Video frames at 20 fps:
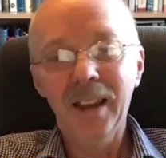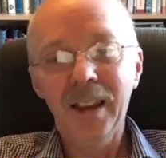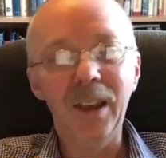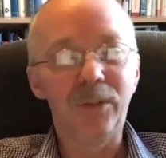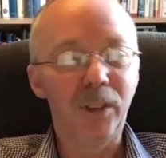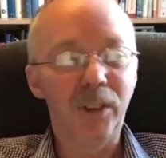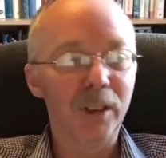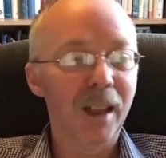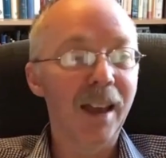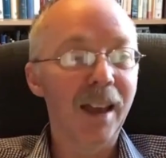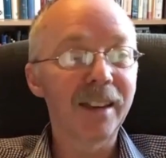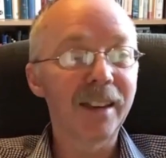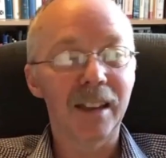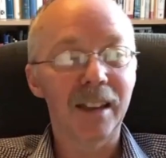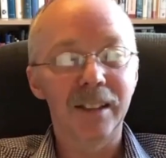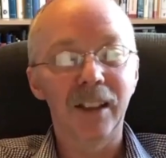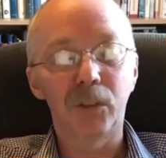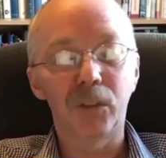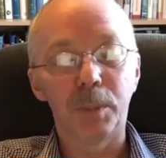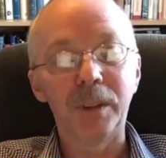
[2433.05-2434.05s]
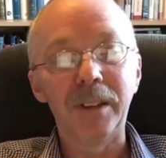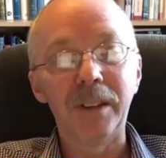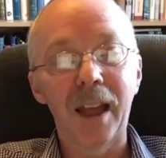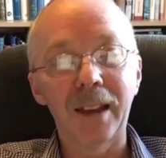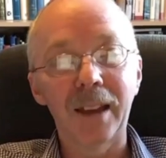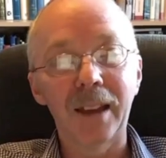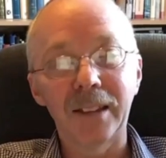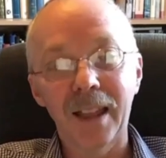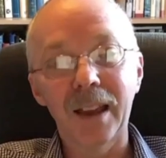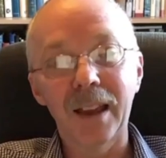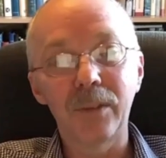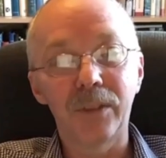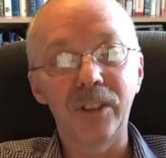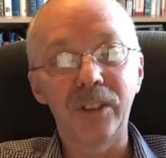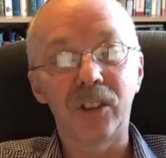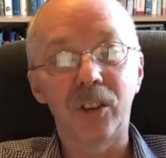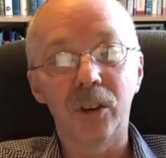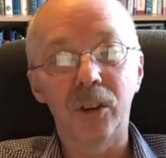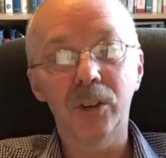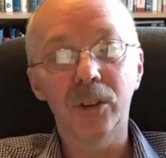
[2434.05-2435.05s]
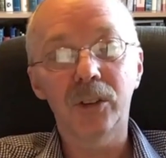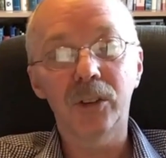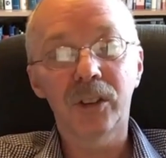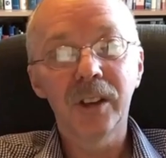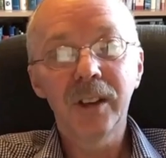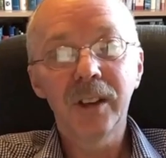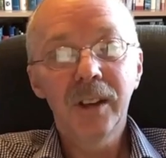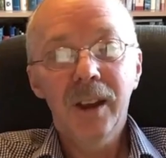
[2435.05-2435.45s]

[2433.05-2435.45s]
If you like it, Lisbon nightlife is good.